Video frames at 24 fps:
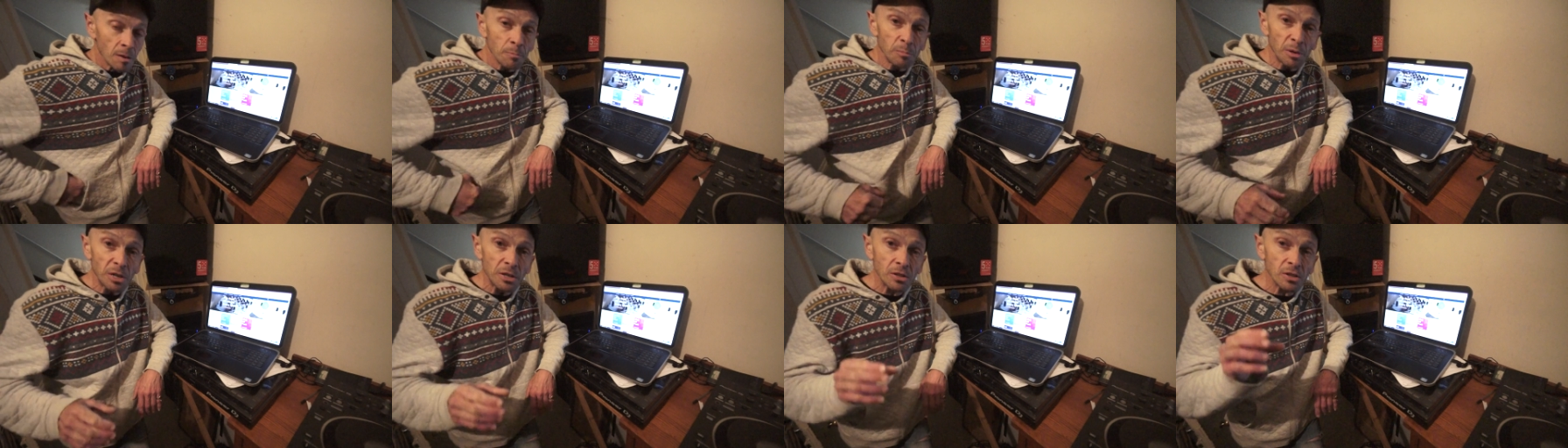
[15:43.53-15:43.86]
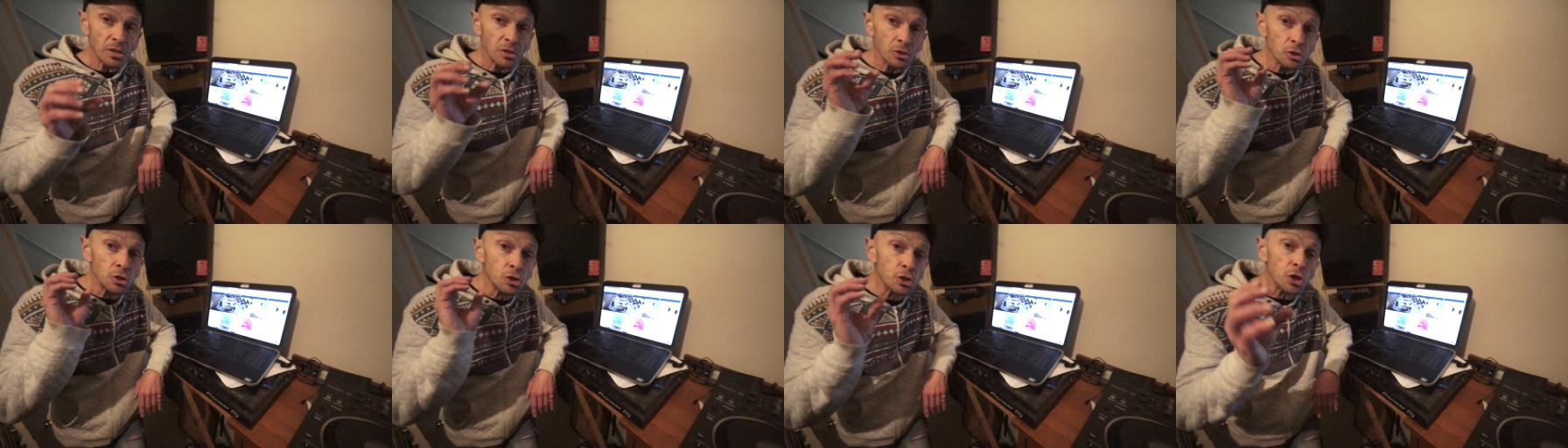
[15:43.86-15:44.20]
But
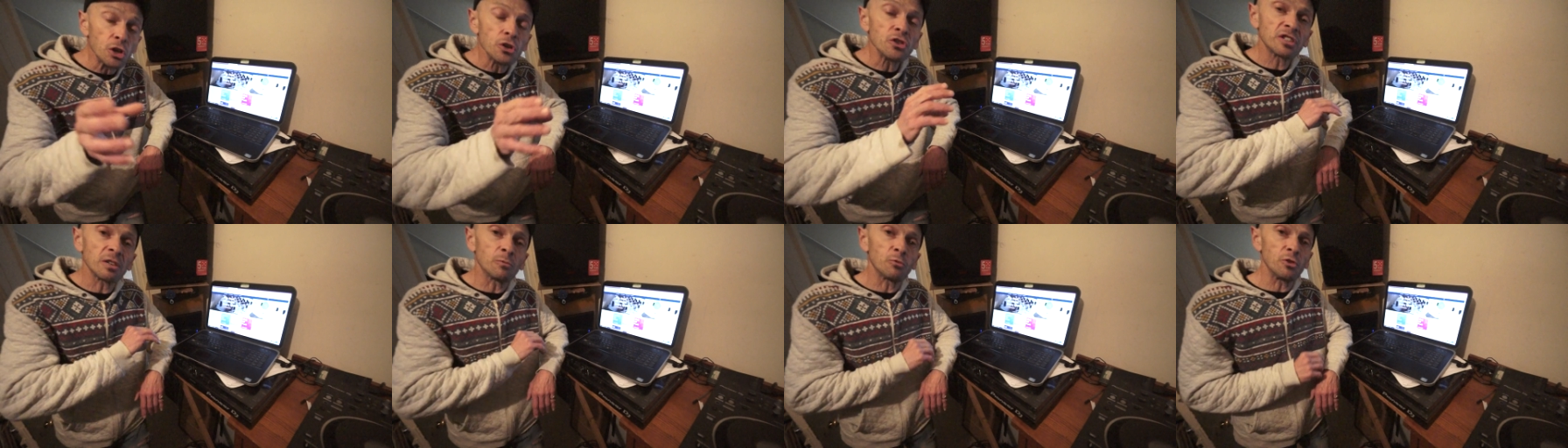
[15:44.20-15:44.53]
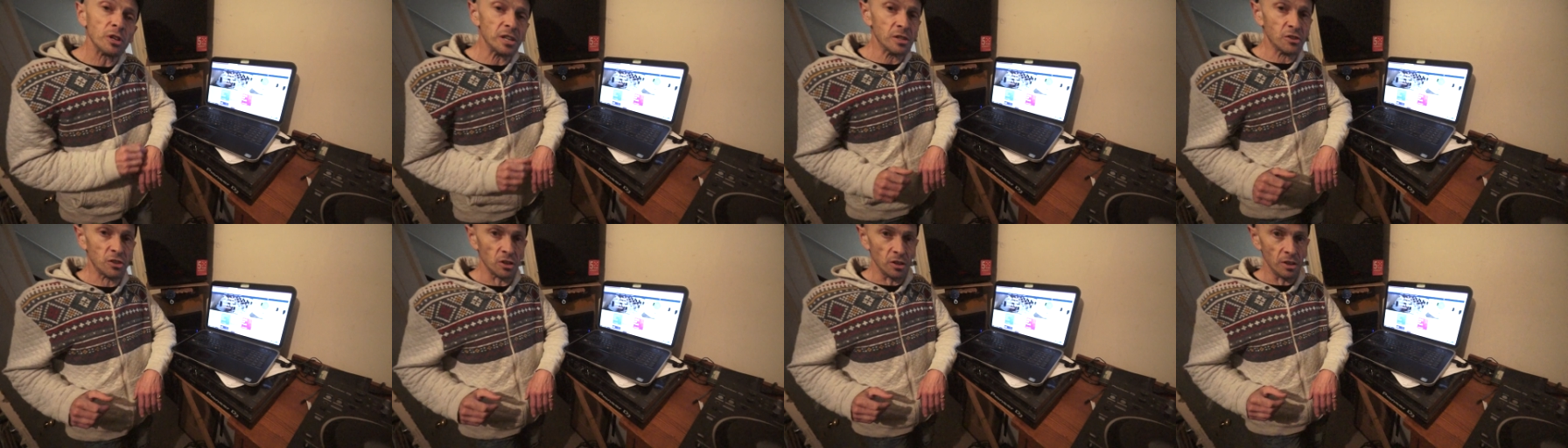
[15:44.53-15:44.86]
do some
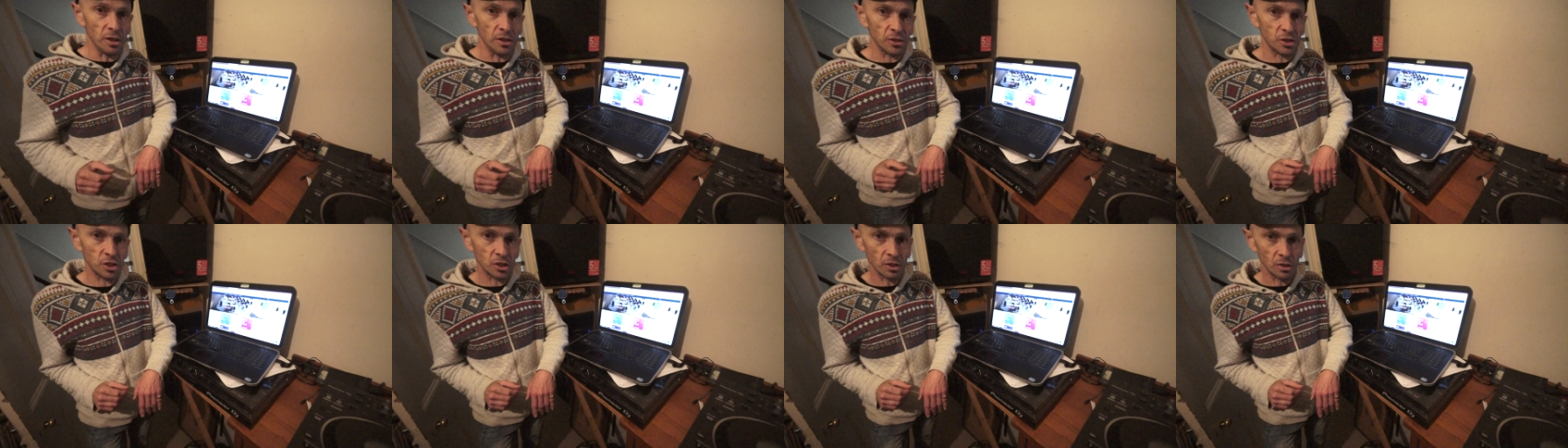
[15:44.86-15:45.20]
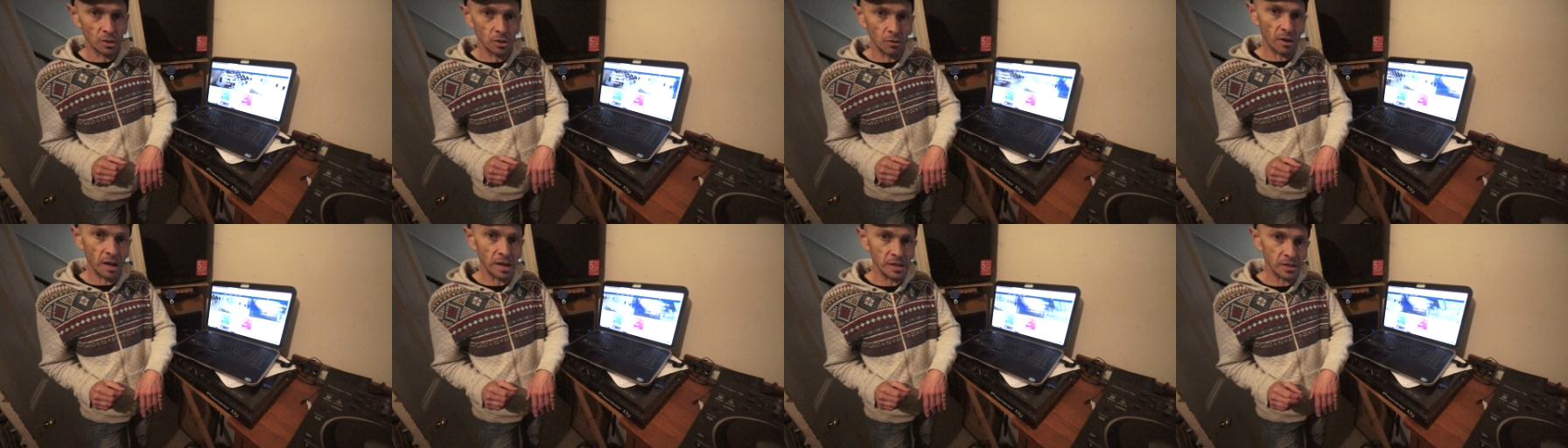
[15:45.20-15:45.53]
research.
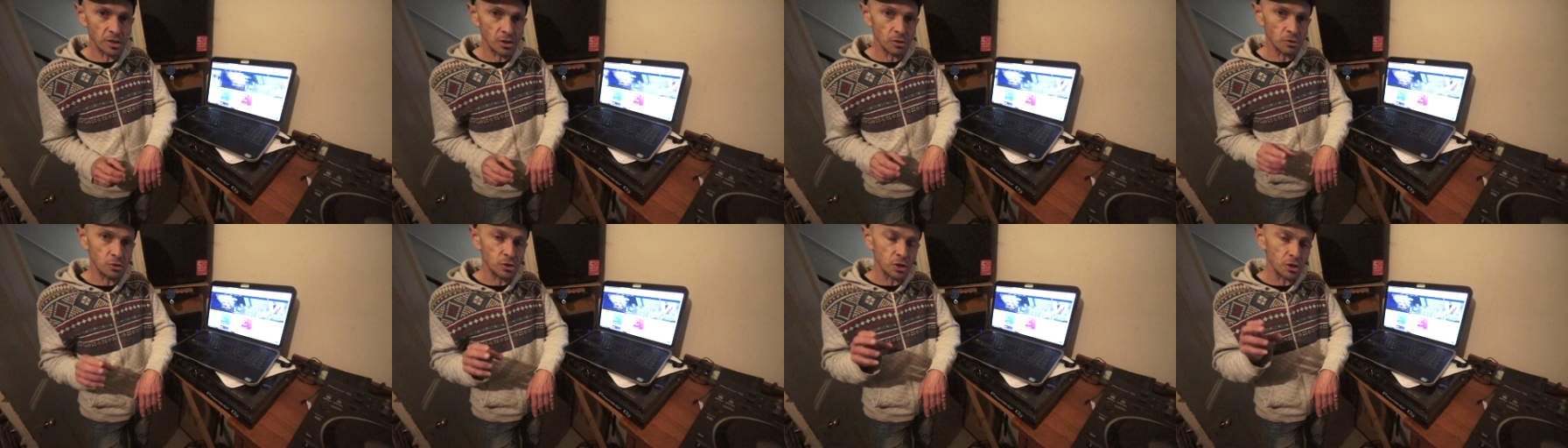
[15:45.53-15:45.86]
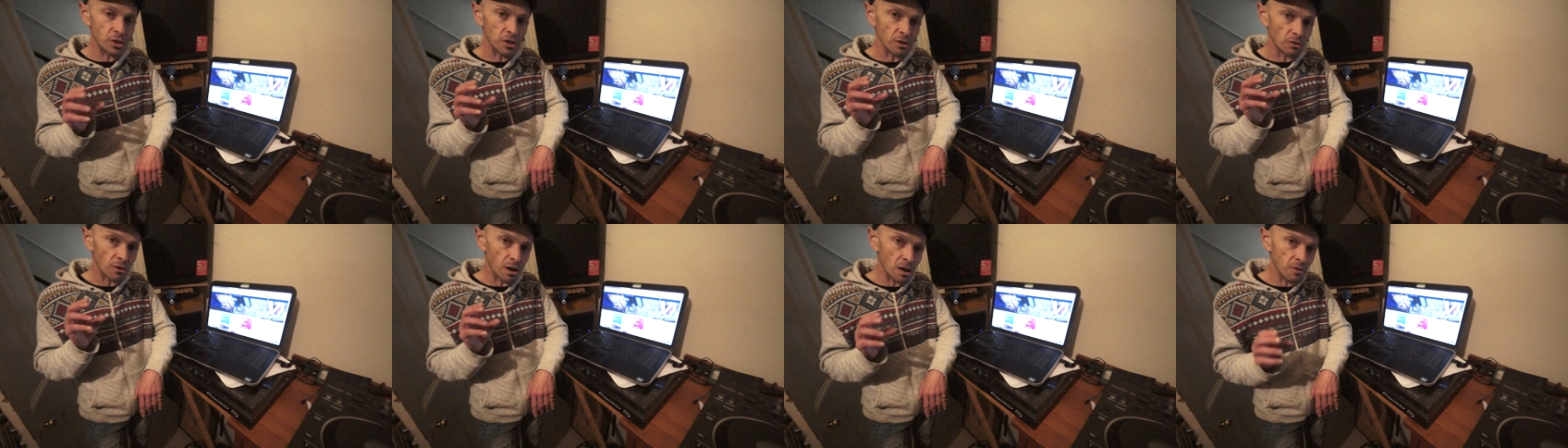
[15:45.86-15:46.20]
All right. Do
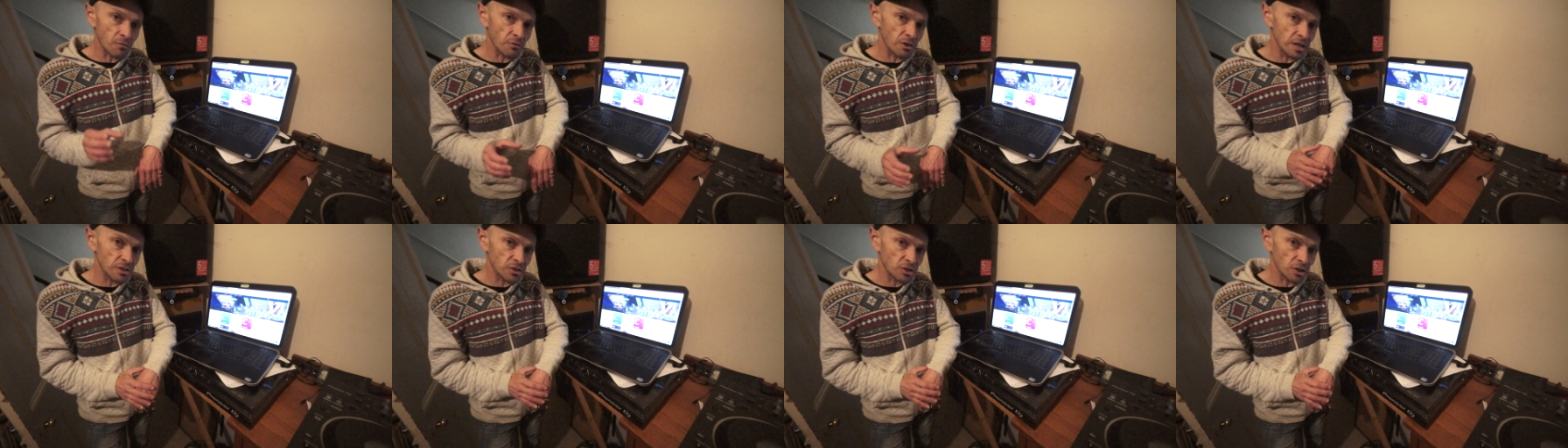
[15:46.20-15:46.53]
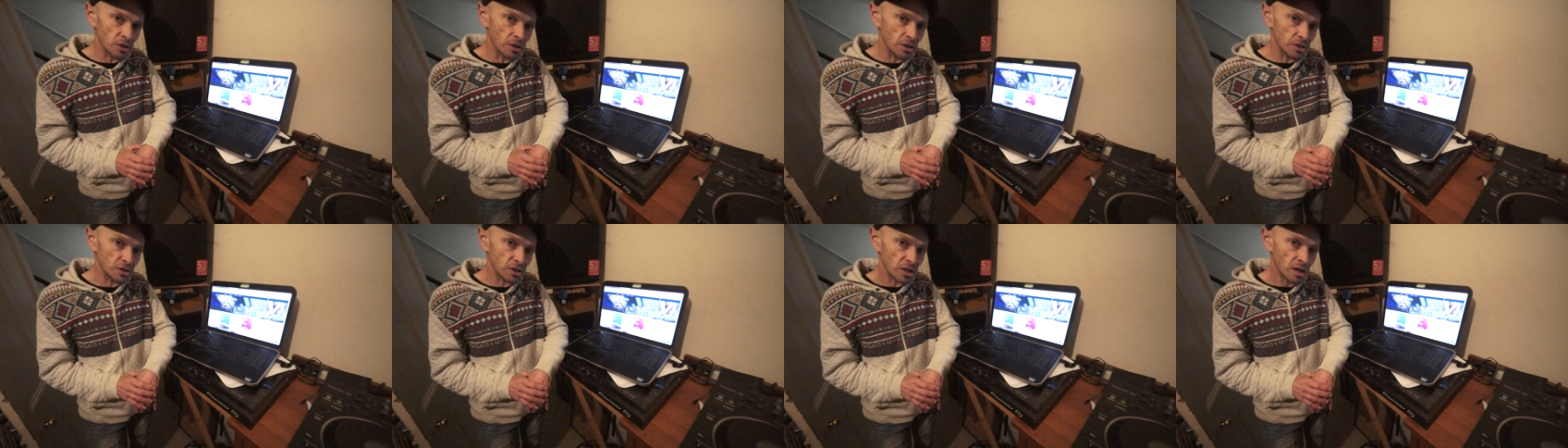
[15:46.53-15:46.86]
your own
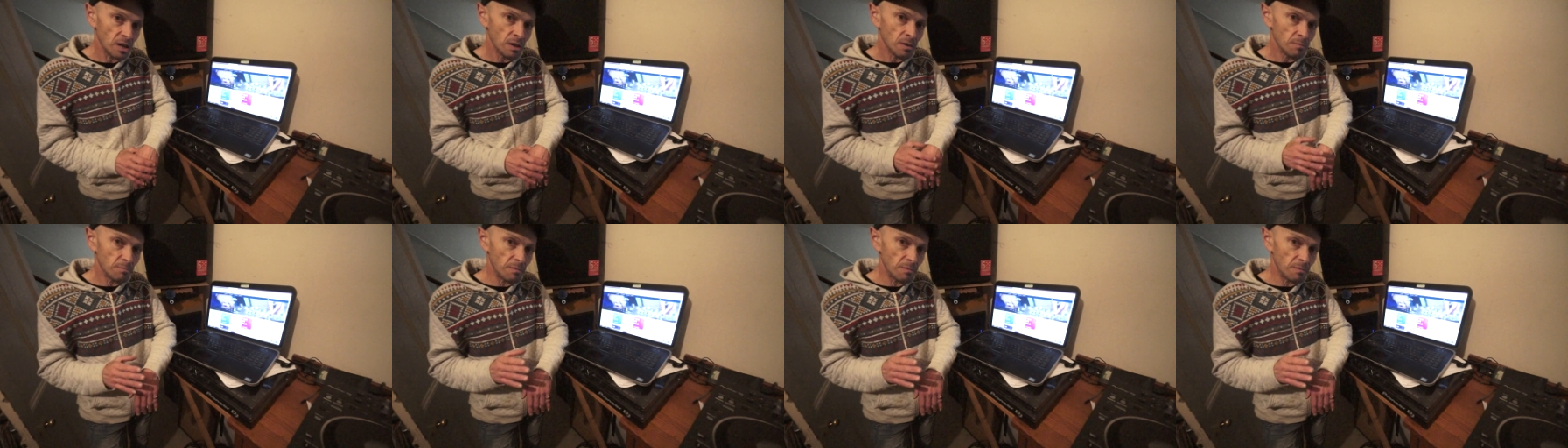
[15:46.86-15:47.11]
research.